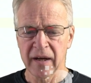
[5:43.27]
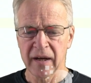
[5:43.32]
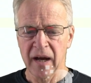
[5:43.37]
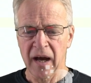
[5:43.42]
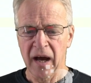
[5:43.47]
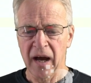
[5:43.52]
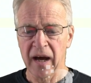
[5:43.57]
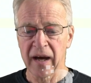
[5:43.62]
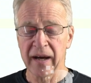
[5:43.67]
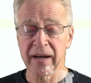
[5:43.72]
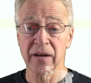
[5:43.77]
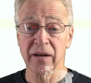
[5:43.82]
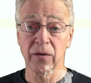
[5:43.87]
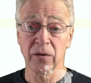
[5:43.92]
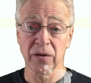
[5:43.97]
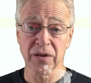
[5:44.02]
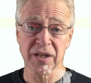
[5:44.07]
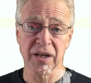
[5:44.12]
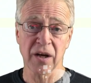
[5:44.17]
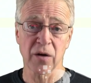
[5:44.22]
Uh, and it
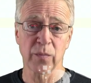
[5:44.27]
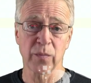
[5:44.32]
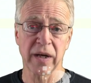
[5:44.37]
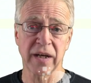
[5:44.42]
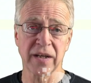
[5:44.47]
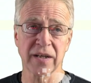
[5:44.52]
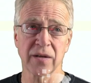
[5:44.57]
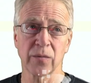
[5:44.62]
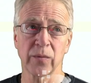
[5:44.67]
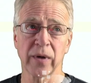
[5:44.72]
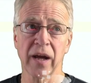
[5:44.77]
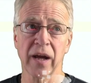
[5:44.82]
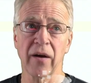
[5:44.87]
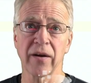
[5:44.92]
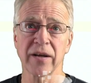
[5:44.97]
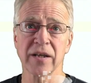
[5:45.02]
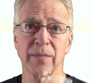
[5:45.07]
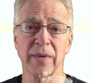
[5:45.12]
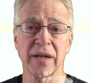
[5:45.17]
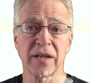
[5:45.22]
also means that we're going
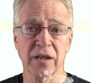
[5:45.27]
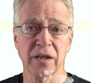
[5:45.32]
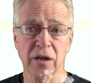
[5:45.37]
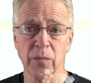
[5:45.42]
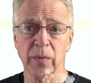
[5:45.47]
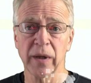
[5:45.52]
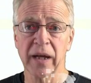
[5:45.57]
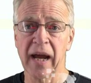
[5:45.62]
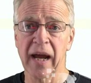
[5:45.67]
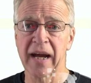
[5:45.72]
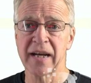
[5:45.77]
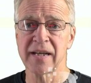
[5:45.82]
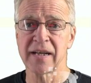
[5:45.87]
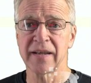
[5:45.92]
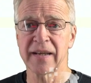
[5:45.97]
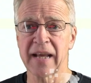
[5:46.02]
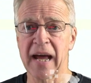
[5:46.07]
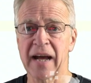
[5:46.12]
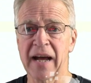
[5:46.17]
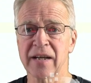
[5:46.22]
to be duplicating
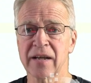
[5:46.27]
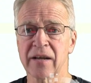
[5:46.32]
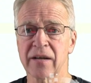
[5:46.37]
that